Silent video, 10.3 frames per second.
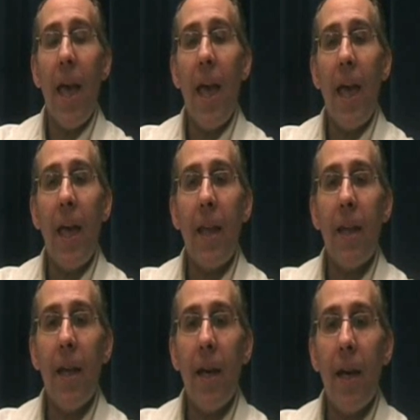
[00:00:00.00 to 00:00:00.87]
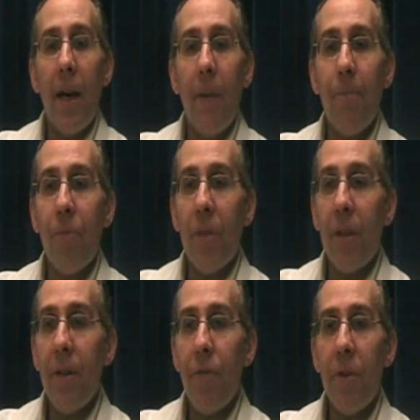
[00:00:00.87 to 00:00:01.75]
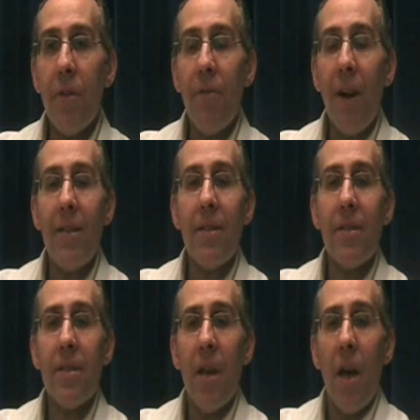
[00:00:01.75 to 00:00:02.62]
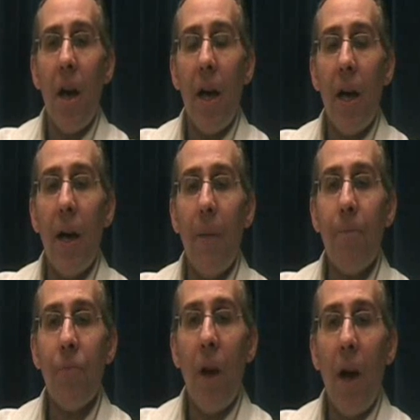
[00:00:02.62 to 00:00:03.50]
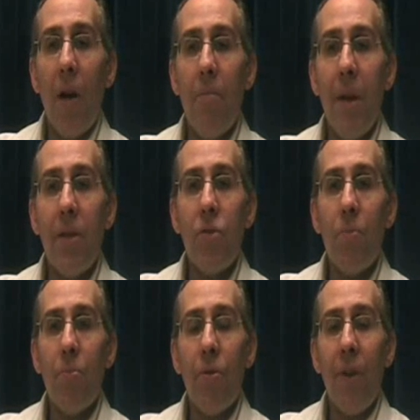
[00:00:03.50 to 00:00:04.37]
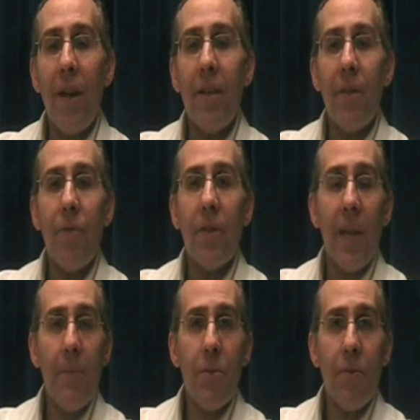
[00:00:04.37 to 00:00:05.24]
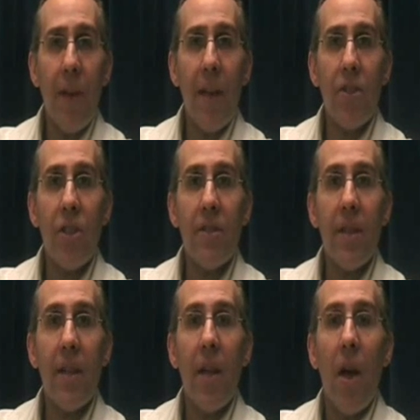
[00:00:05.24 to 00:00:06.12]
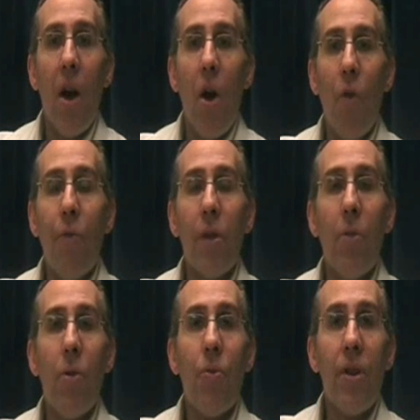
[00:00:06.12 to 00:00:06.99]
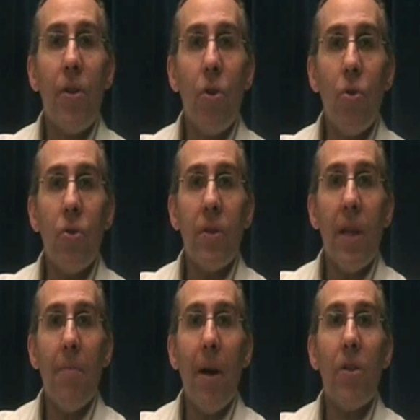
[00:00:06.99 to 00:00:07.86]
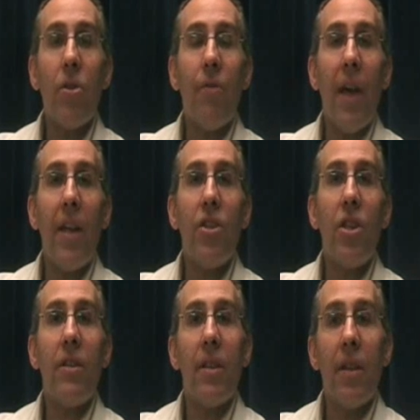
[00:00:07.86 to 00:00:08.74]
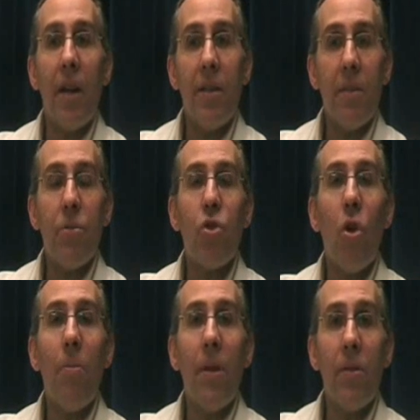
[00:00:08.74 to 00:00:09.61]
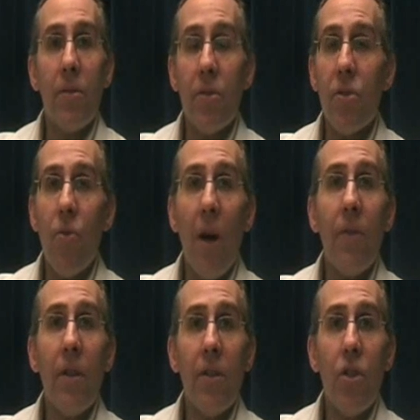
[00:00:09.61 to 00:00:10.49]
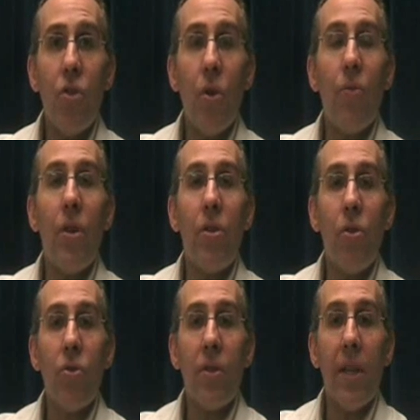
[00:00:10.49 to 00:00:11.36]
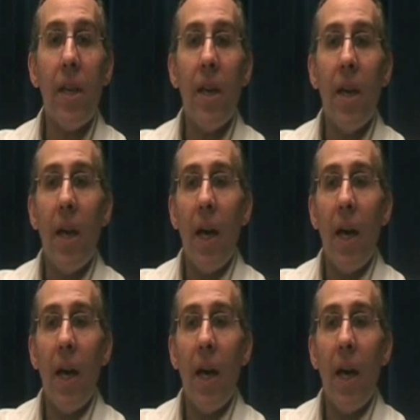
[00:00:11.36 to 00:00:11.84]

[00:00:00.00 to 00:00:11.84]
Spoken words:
And the different devices are meant to provide different types of energies that hopefully will reduce the amount of energy that is absorbed into the surrounding tissue and reduce the